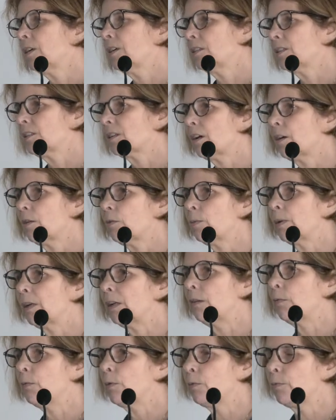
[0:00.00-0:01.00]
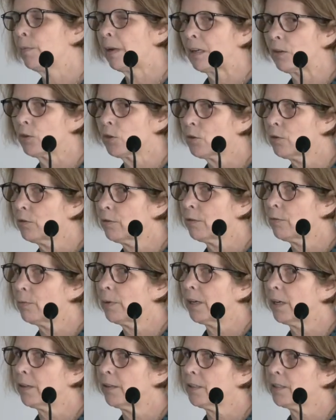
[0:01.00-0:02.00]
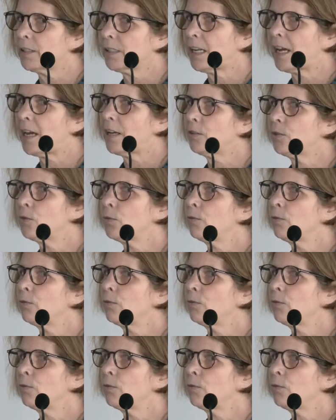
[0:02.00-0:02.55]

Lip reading: So we will make sure that we understand